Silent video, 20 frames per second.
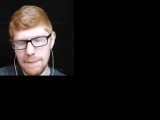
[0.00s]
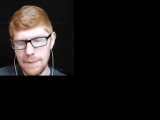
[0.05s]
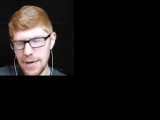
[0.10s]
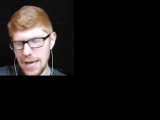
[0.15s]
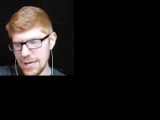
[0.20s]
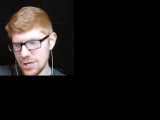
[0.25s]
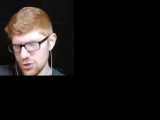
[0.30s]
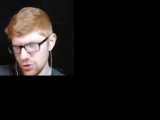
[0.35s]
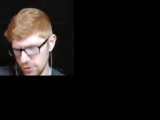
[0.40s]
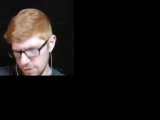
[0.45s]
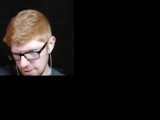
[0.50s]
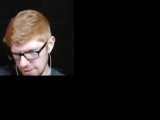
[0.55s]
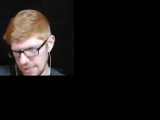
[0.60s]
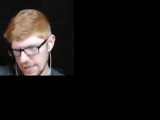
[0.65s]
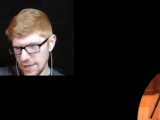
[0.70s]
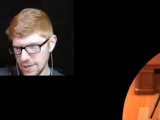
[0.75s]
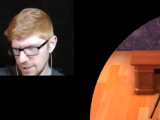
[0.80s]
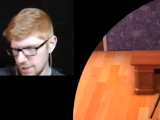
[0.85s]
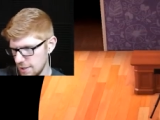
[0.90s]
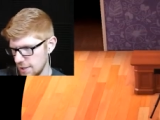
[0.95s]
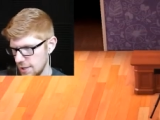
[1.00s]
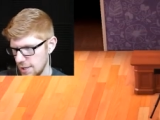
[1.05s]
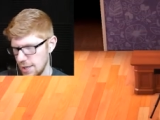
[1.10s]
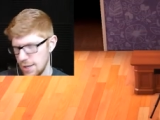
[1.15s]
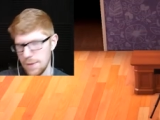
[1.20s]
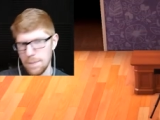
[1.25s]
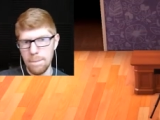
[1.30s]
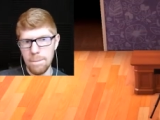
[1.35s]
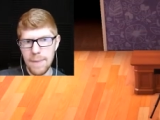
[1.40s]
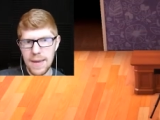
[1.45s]
I'm going to actually like
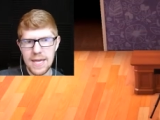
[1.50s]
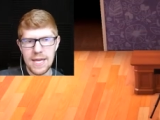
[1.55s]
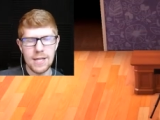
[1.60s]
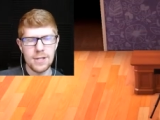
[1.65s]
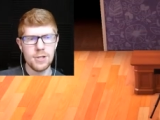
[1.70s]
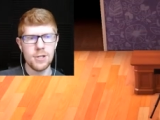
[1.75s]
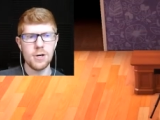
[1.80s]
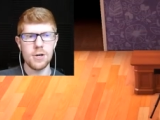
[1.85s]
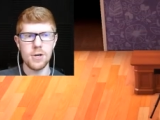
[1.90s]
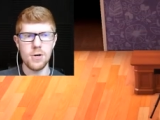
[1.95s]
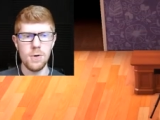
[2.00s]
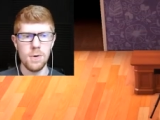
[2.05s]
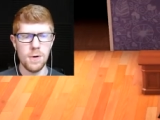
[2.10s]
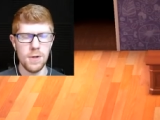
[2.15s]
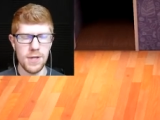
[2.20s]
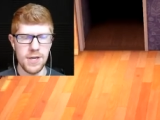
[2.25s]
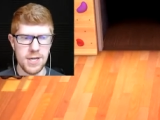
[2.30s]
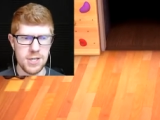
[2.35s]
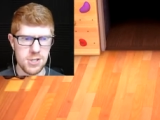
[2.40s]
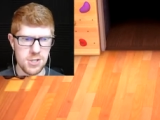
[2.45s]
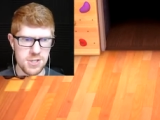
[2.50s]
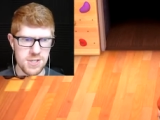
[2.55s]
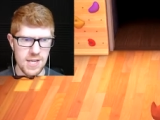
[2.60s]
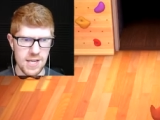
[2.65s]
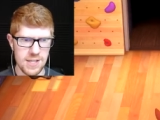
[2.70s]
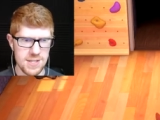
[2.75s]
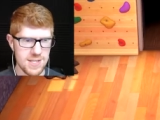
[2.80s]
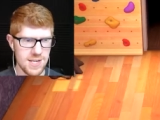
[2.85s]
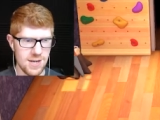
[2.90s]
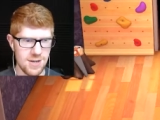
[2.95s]
make it look cool and
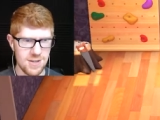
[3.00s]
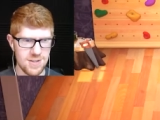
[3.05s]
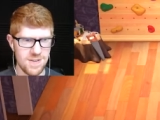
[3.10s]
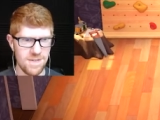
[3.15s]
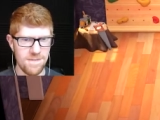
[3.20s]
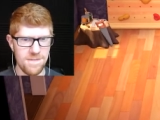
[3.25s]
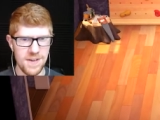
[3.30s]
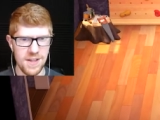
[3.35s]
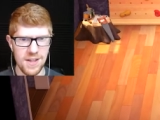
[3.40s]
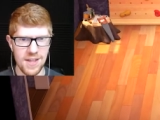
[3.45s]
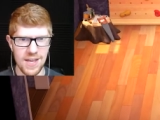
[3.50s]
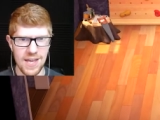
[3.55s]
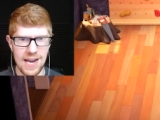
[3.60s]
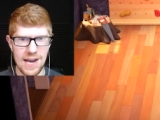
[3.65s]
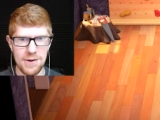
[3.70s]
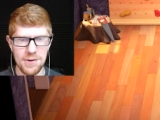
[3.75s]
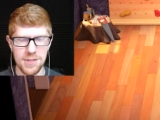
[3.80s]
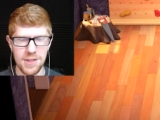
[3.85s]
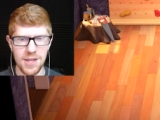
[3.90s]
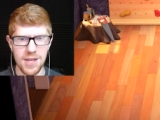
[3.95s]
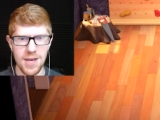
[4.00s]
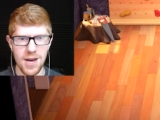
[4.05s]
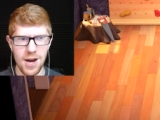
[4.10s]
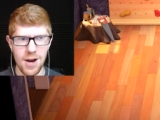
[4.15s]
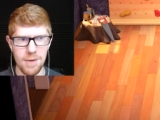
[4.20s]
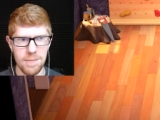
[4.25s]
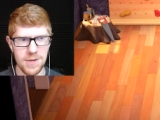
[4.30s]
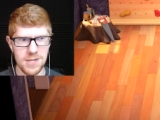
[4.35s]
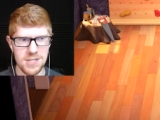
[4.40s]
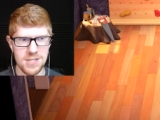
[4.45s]
interesting instead of just filling it out with
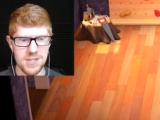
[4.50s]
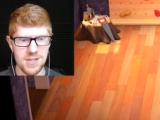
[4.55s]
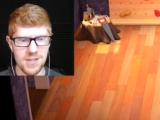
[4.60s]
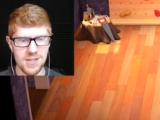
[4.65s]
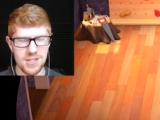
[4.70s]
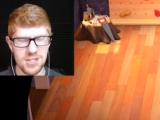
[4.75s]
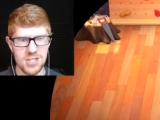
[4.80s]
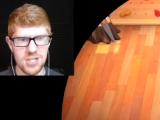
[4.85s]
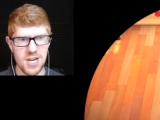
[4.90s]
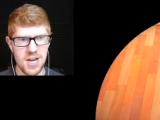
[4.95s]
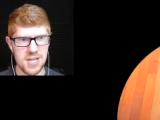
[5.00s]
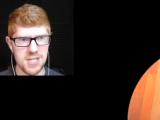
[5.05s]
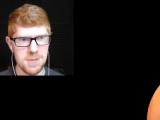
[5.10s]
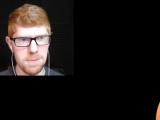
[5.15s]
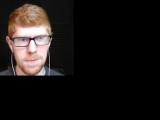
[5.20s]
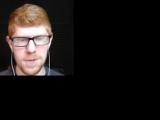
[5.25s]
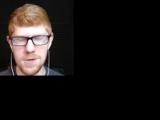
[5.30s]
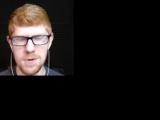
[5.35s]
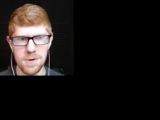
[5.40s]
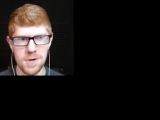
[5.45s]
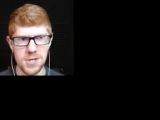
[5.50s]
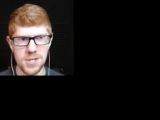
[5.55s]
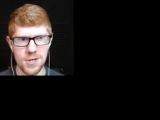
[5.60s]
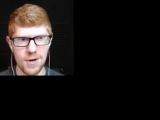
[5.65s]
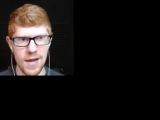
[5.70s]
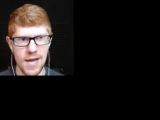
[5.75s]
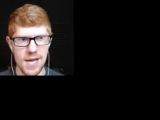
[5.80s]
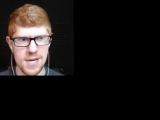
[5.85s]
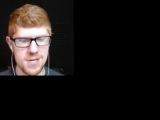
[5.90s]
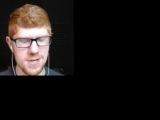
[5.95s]
garbage, just pure
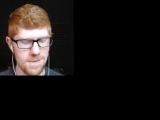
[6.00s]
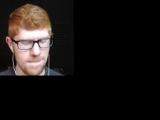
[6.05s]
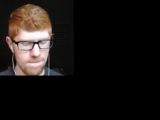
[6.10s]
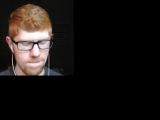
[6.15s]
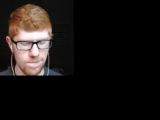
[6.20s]
trash.